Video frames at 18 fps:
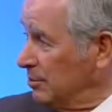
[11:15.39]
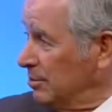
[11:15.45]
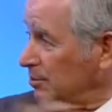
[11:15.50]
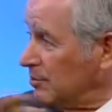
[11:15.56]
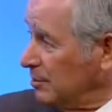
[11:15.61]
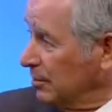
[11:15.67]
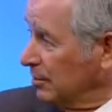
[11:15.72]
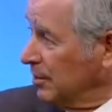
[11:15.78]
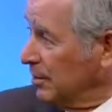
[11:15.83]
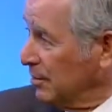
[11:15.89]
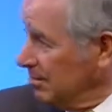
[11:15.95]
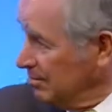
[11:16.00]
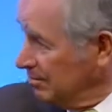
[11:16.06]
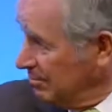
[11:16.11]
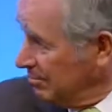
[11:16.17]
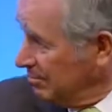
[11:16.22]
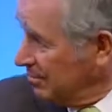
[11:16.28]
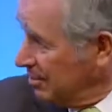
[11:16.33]
differently
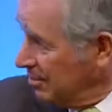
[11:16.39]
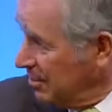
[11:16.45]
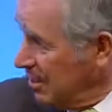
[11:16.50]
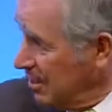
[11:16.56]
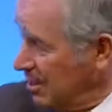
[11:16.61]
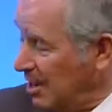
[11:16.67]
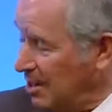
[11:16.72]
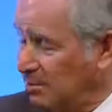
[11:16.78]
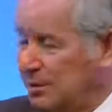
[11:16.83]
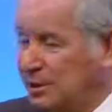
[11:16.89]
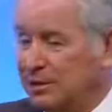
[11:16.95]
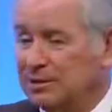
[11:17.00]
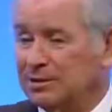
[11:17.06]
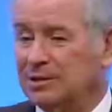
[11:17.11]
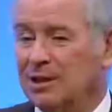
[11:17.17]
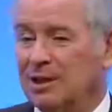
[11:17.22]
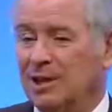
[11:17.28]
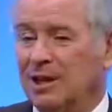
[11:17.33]
than they came in."